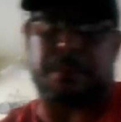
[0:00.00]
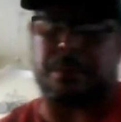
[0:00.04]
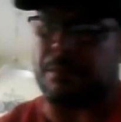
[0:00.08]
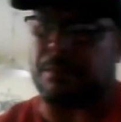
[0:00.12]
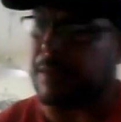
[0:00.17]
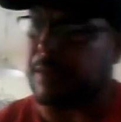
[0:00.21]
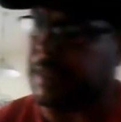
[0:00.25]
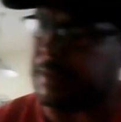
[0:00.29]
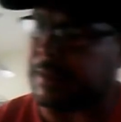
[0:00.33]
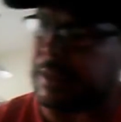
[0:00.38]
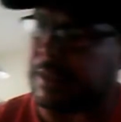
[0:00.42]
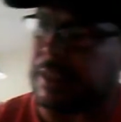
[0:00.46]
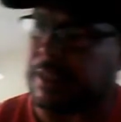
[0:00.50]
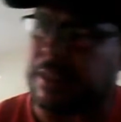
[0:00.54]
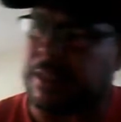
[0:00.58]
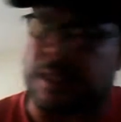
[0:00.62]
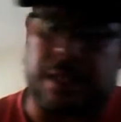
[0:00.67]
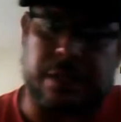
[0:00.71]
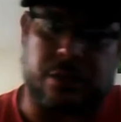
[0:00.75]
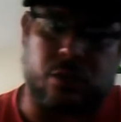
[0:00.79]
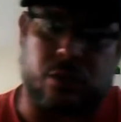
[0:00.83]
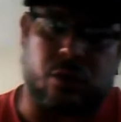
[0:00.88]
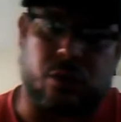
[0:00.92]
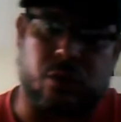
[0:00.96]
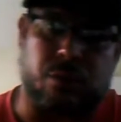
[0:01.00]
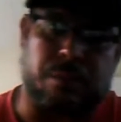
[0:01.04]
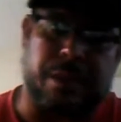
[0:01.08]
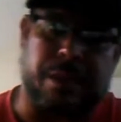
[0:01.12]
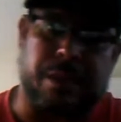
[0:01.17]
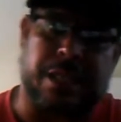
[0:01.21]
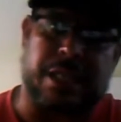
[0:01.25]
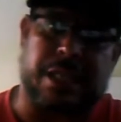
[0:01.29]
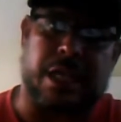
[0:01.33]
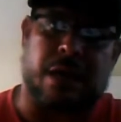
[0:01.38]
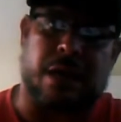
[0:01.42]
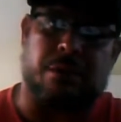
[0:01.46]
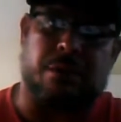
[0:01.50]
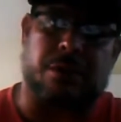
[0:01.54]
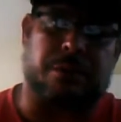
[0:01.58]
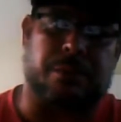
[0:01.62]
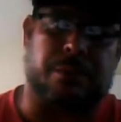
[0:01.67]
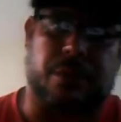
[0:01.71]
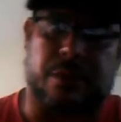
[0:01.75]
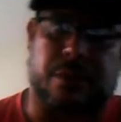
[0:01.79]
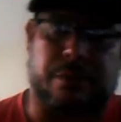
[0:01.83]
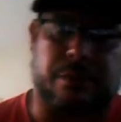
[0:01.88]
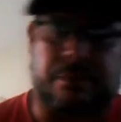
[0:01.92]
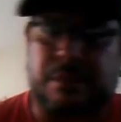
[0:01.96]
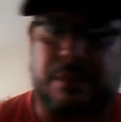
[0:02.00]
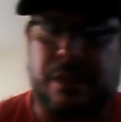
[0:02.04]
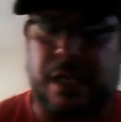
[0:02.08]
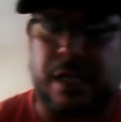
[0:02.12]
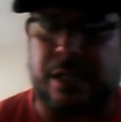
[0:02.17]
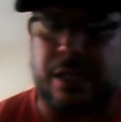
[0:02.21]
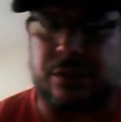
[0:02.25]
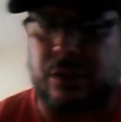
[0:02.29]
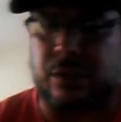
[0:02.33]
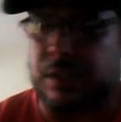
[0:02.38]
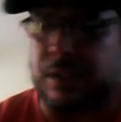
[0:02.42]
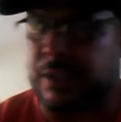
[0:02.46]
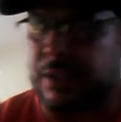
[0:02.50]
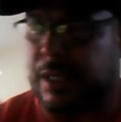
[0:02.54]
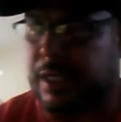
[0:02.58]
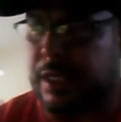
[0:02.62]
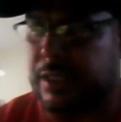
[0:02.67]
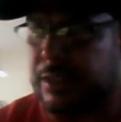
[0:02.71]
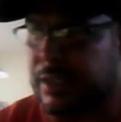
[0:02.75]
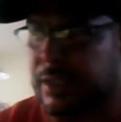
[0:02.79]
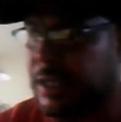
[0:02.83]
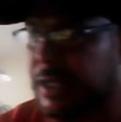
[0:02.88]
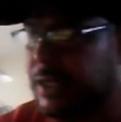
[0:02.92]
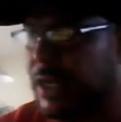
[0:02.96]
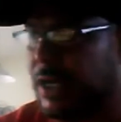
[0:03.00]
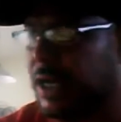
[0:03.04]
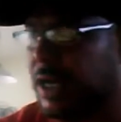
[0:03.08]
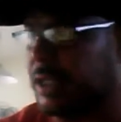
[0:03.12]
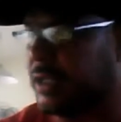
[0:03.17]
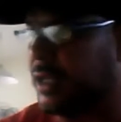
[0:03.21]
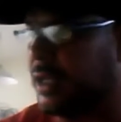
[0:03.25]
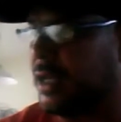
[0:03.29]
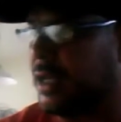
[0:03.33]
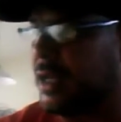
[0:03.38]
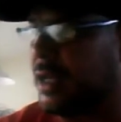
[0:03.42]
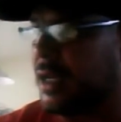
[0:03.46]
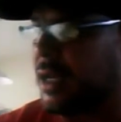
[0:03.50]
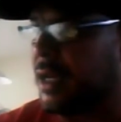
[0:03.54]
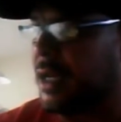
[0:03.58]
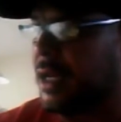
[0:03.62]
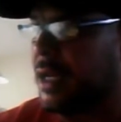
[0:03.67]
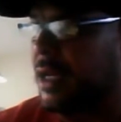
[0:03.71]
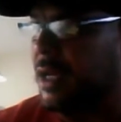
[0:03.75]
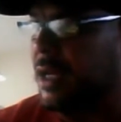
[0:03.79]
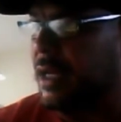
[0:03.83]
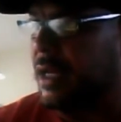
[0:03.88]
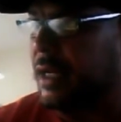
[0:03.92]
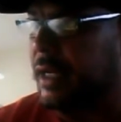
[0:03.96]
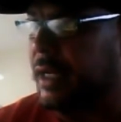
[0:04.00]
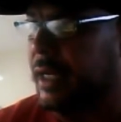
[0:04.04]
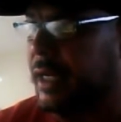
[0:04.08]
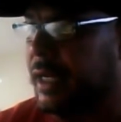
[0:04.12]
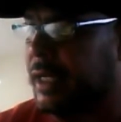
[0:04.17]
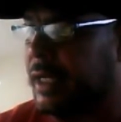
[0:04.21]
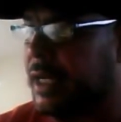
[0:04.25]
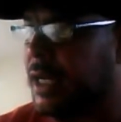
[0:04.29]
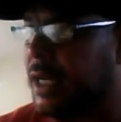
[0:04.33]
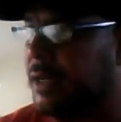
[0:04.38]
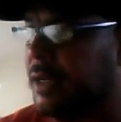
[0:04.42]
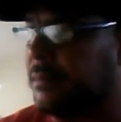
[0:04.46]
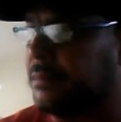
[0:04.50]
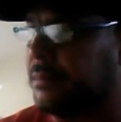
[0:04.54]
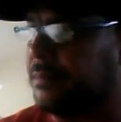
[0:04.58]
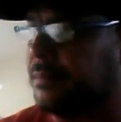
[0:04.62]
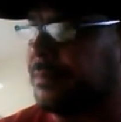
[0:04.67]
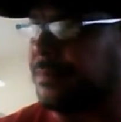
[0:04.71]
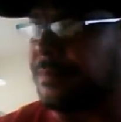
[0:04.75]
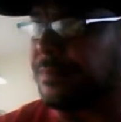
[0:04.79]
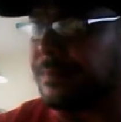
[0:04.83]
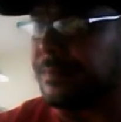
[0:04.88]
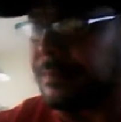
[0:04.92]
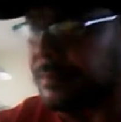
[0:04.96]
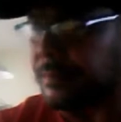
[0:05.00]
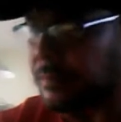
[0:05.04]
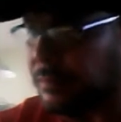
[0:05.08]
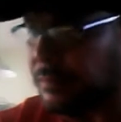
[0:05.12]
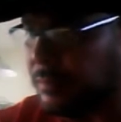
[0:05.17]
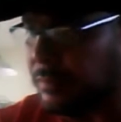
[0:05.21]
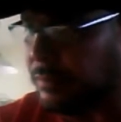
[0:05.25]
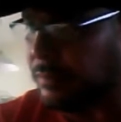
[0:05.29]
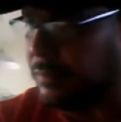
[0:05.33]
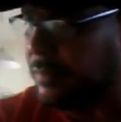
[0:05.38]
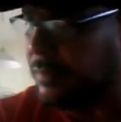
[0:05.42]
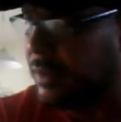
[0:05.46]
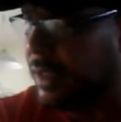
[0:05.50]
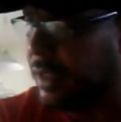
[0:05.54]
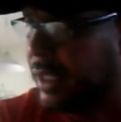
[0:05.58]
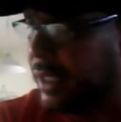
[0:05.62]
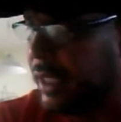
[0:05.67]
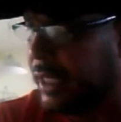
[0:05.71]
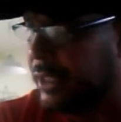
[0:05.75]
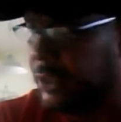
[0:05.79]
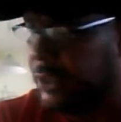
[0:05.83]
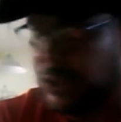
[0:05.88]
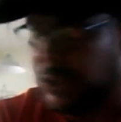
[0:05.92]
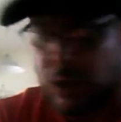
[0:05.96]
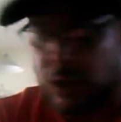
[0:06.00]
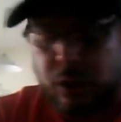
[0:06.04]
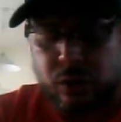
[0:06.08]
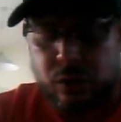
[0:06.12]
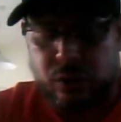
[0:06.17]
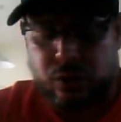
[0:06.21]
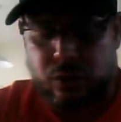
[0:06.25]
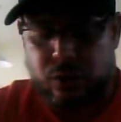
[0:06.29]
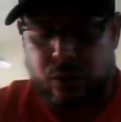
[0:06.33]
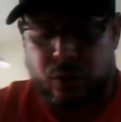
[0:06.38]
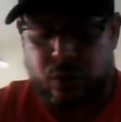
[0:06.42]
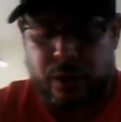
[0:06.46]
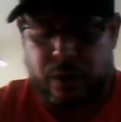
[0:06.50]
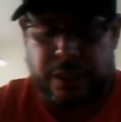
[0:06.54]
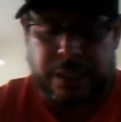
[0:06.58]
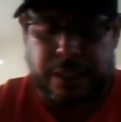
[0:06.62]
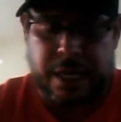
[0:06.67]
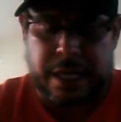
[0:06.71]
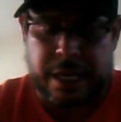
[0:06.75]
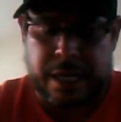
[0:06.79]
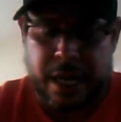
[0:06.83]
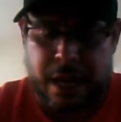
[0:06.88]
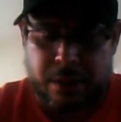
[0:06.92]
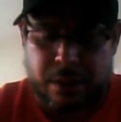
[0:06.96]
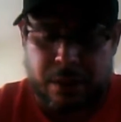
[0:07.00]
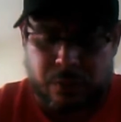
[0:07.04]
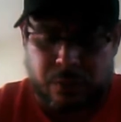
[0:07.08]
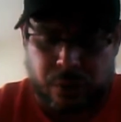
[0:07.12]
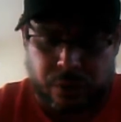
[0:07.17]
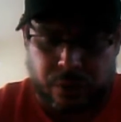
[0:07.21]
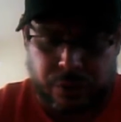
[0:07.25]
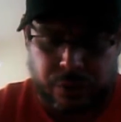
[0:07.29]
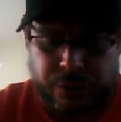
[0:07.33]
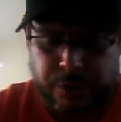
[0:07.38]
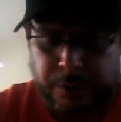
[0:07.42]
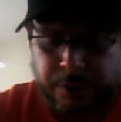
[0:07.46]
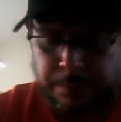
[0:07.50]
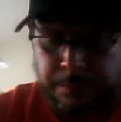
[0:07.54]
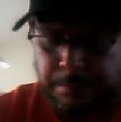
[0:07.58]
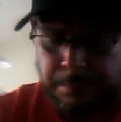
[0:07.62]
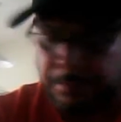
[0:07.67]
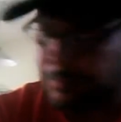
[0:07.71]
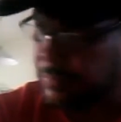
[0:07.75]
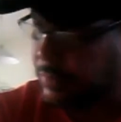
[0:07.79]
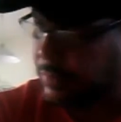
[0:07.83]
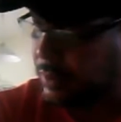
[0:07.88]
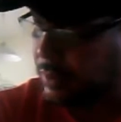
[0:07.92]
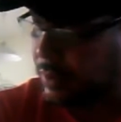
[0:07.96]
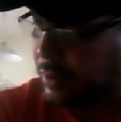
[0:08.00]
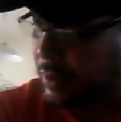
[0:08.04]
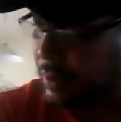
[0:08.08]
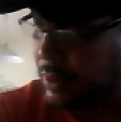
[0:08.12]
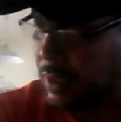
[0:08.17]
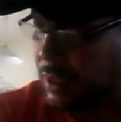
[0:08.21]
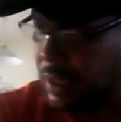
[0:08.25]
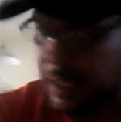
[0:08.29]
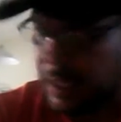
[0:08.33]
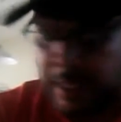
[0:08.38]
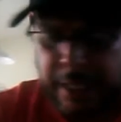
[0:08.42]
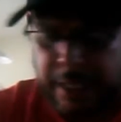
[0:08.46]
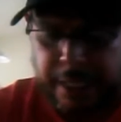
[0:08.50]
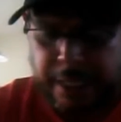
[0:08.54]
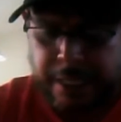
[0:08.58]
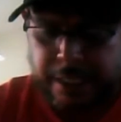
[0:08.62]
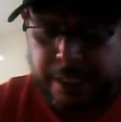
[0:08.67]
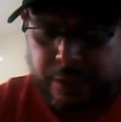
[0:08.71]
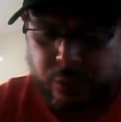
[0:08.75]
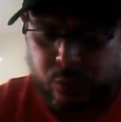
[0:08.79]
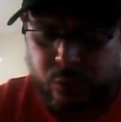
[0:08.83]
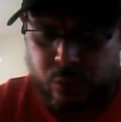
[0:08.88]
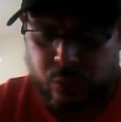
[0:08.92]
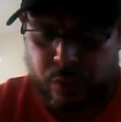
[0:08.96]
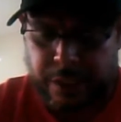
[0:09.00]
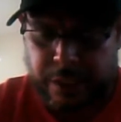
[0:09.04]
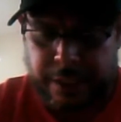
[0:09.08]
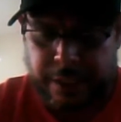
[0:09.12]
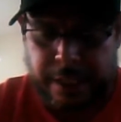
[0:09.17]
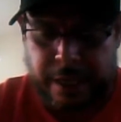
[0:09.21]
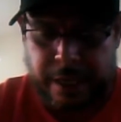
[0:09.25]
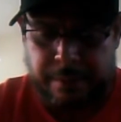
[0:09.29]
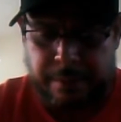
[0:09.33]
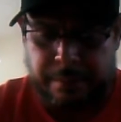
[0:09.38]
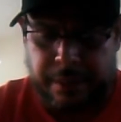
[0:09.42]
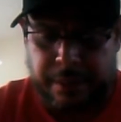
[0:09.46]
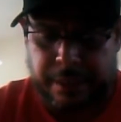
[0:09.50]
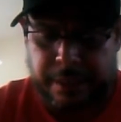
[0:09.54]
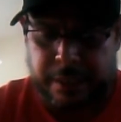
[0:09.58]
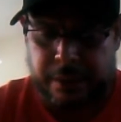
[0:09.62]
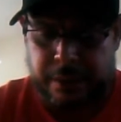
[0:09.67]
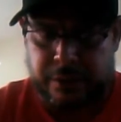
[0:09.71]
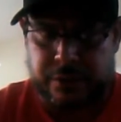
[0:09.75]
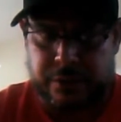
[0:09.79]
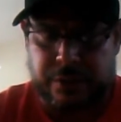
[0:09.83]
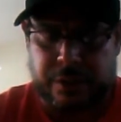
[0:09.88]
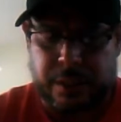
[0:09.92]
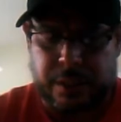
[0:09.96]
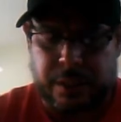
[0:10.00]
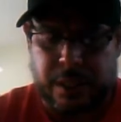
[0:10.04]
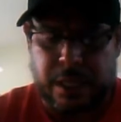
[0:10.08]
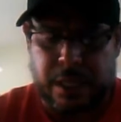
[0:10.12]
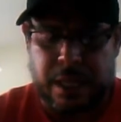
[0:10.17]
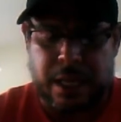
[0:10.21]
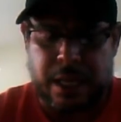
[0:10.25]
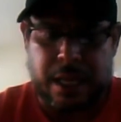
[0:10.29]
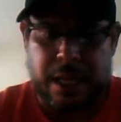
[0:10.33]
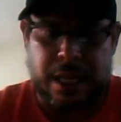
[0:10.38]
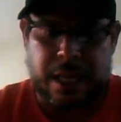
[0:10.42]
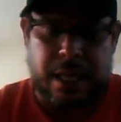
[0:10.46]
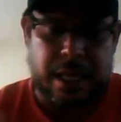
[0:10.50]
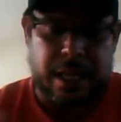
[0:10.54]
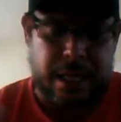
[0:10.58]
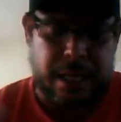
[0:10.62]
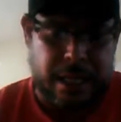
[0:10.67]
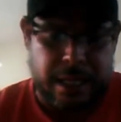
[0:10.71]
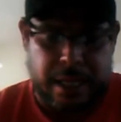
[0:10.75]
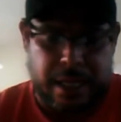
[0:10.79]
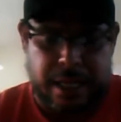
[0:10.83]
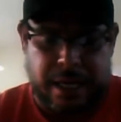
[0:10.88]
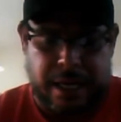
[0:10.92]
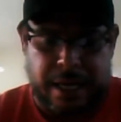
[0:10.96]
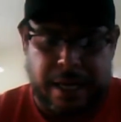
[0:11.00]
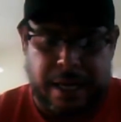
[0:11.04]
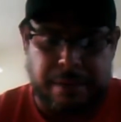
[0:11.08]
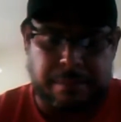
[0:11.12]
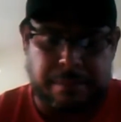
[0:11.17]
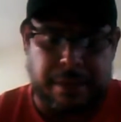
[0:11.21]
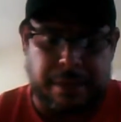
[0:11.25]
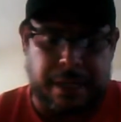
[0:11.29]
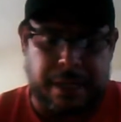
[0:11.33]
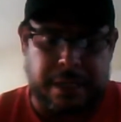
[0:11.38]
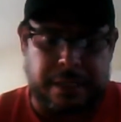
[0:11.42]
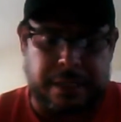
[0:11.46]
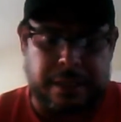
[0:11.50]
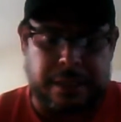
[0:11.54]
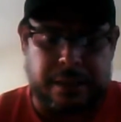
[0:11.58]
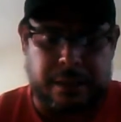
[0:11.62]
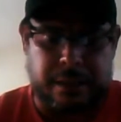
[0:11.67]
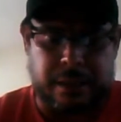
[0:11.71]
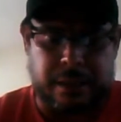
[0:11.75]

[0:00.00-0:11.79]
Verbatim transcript: people might think that it's too many hours, but actually they, they're not. And um, in those twenty-nine hours and twenty-nine minutes, I make,